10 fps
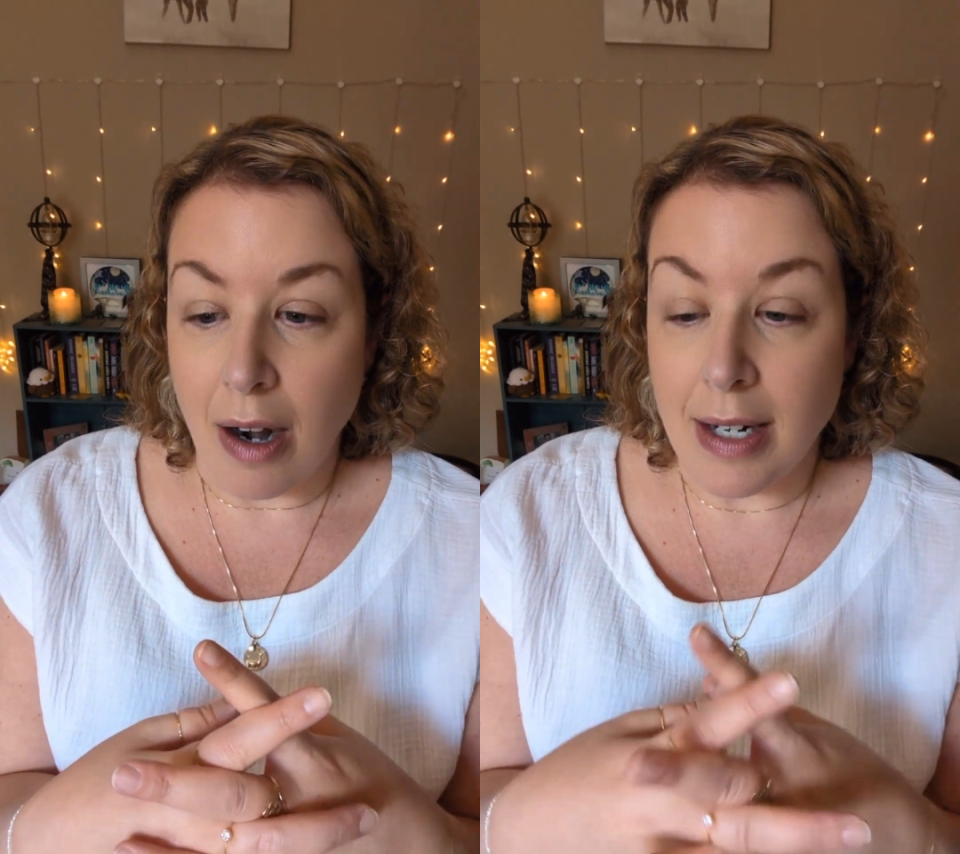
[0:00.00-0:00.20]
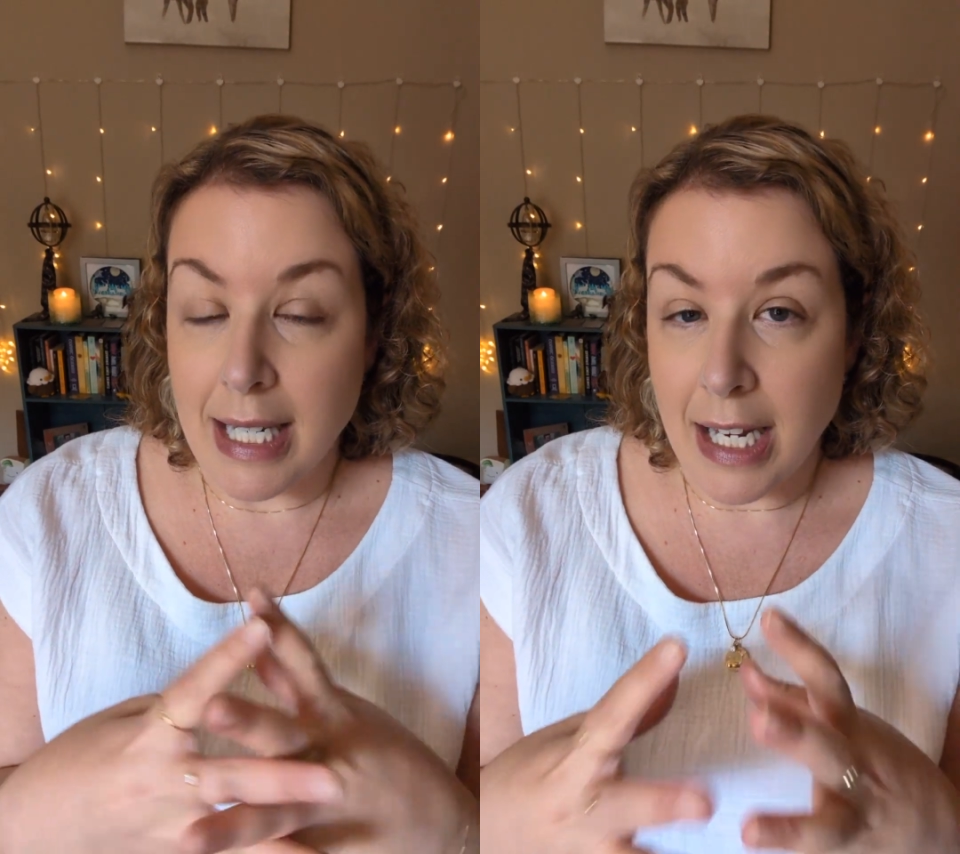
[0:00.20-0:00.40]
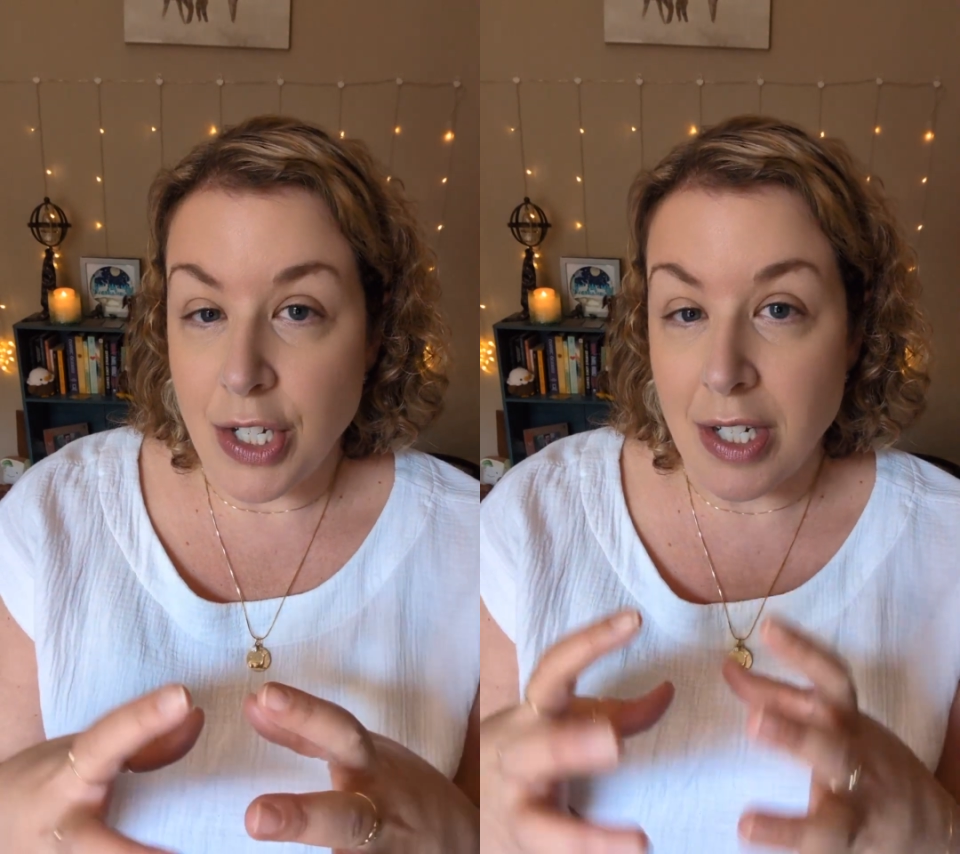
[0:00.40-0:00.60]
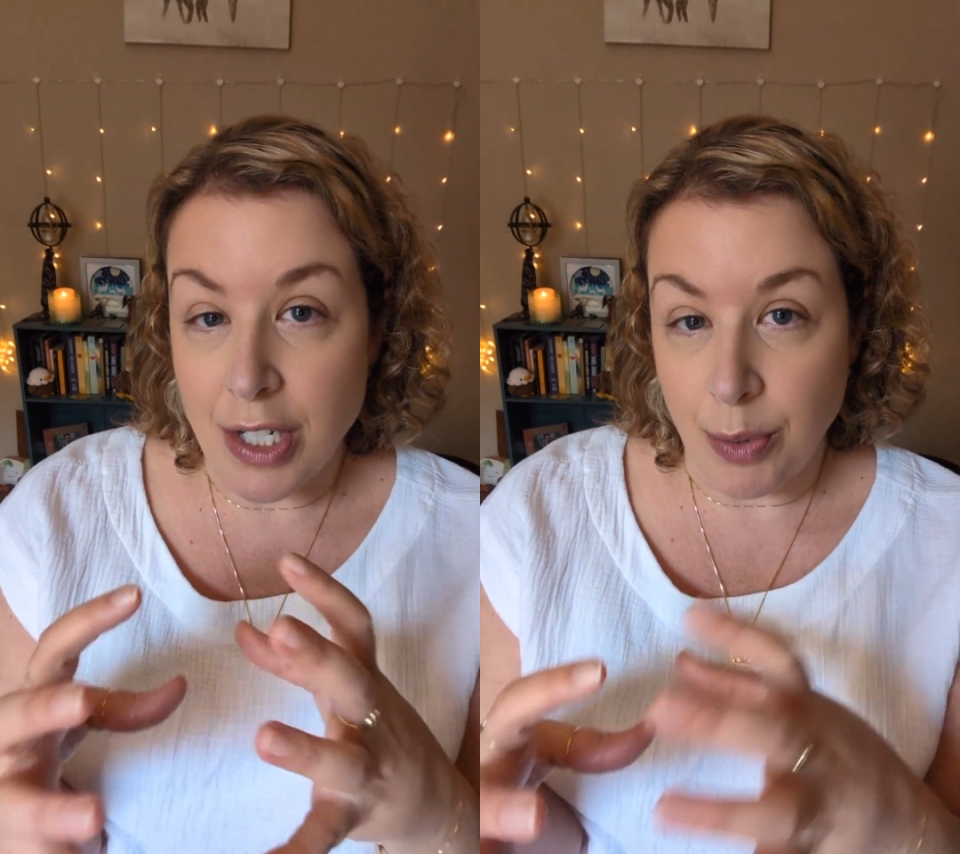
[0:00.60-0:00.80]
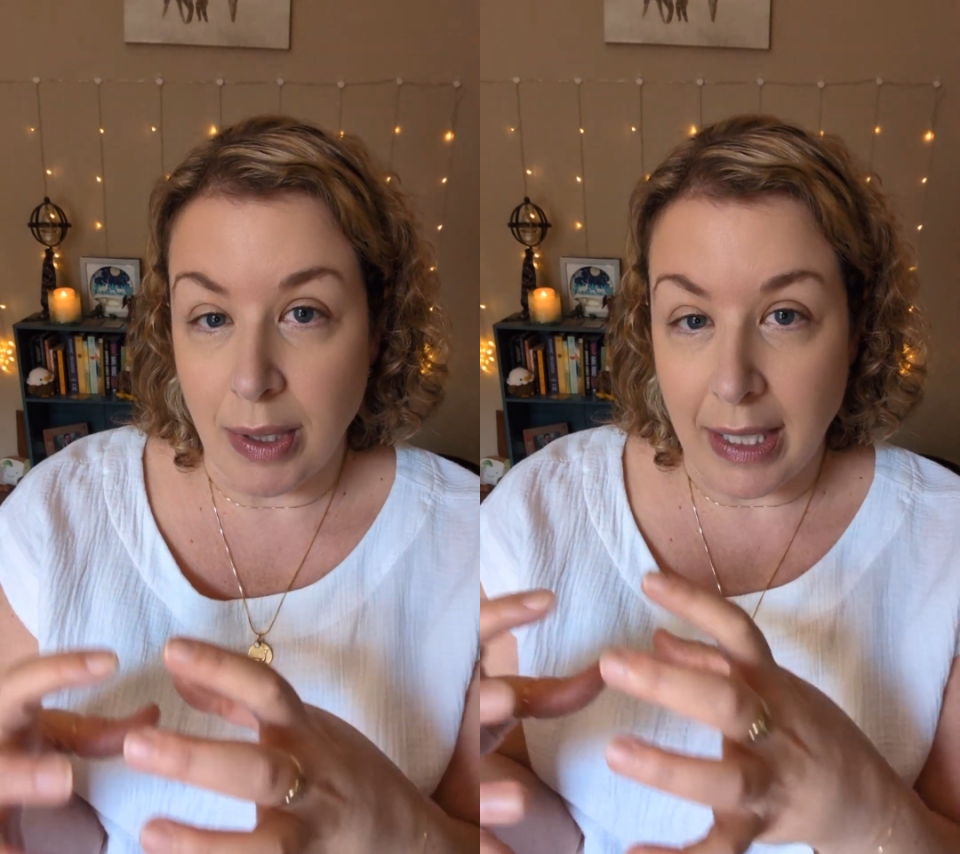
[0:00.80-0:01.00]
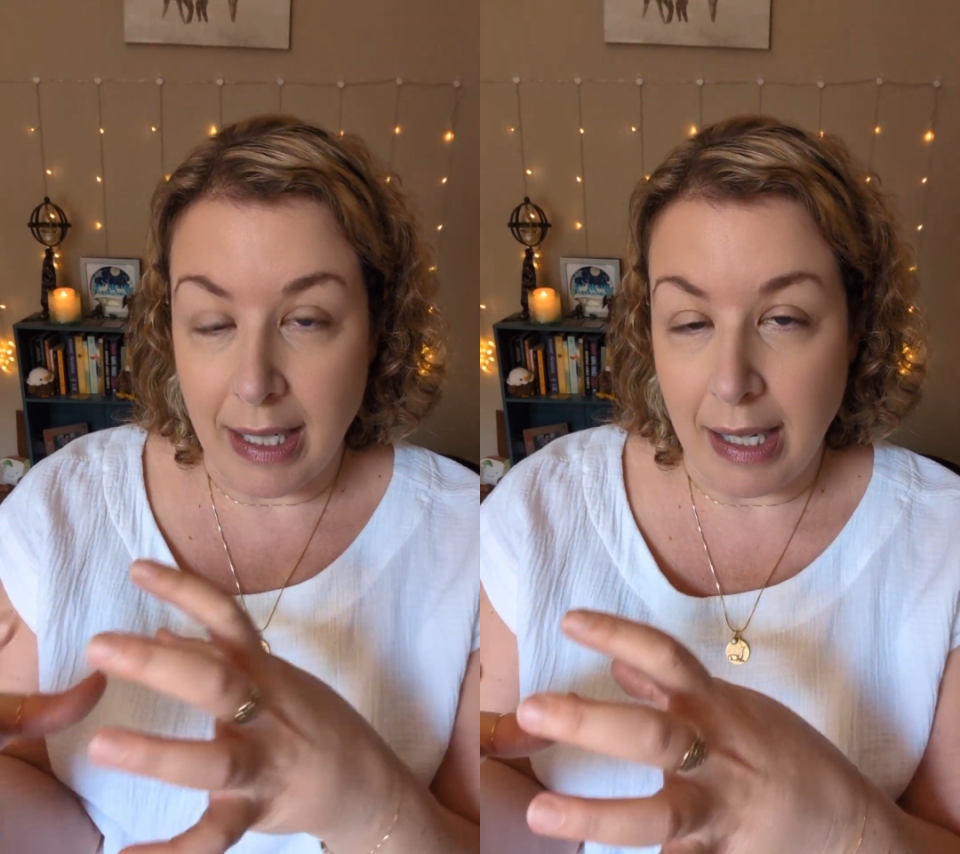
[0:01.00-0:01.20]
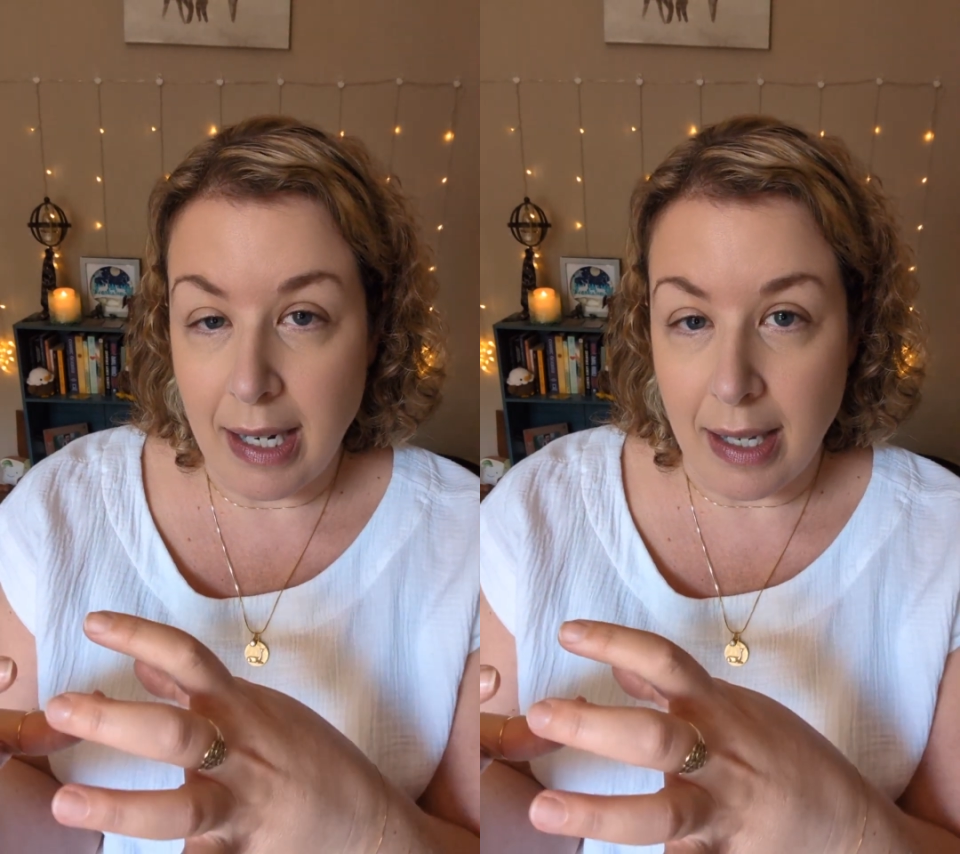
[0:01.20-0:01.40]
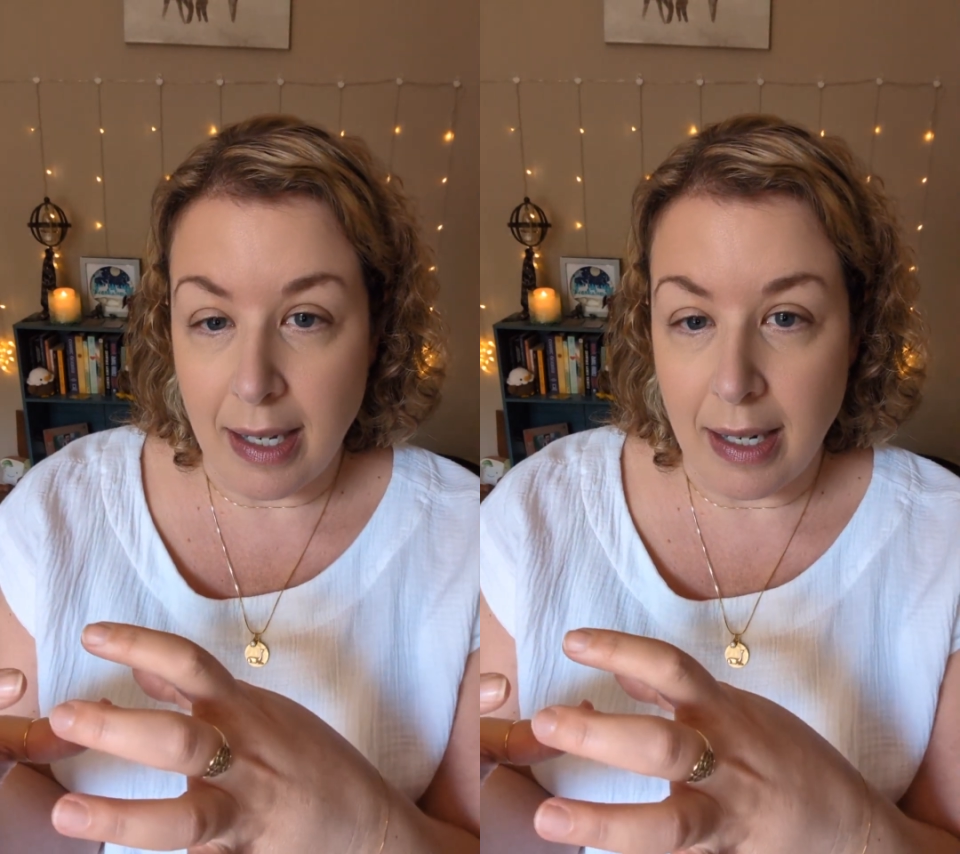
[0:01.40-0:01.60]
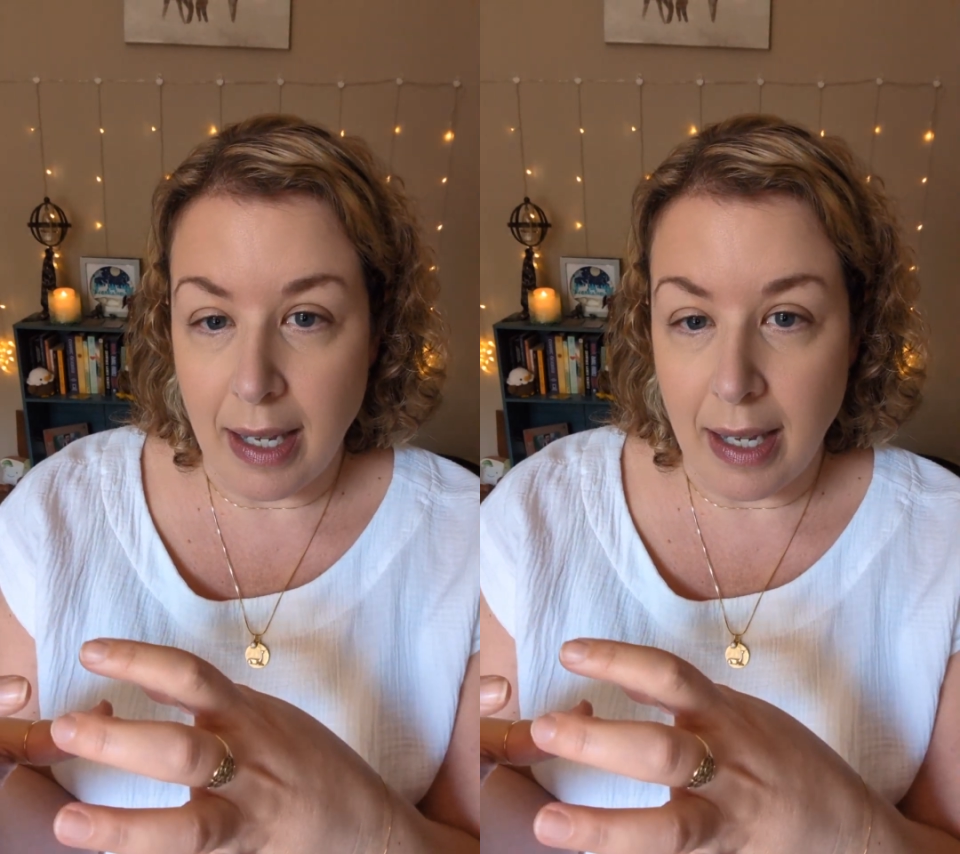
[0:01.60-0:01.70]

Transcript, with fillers: our attention is really needed